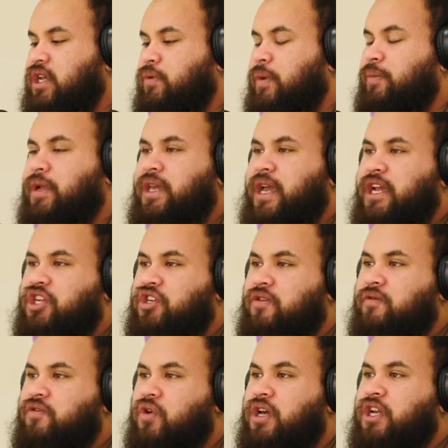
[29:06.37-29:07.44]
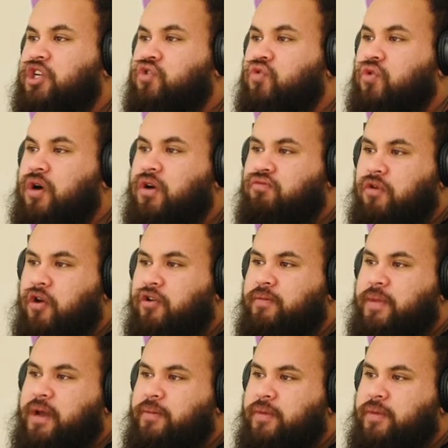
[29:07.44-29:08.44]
replication of trying to draw a roadmap.